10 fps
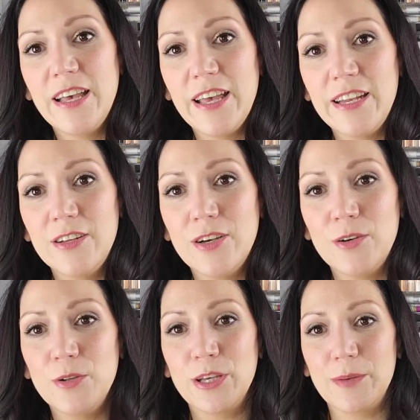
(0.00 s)
And
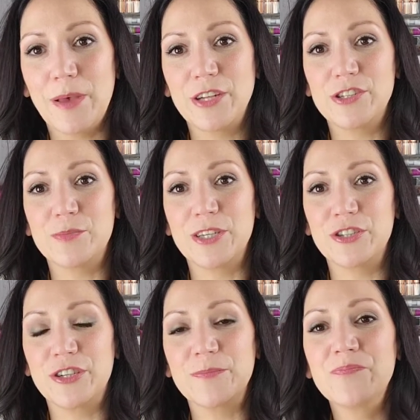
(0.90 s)
oh, look, it matches my
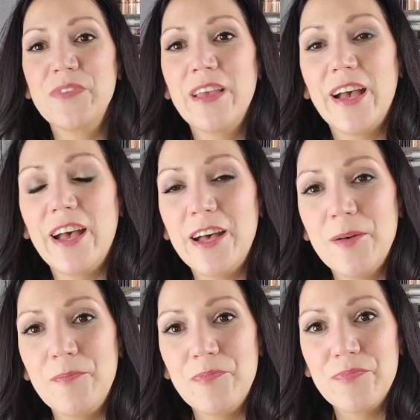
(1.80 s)
shirt.
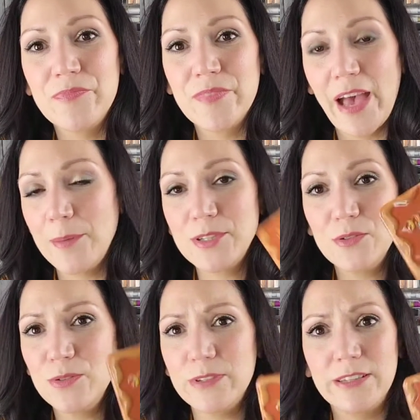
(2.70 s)

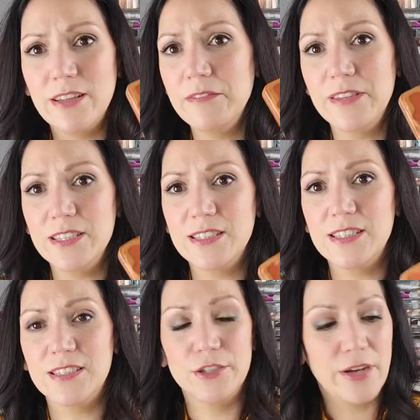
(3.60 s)
Absolutely love this year.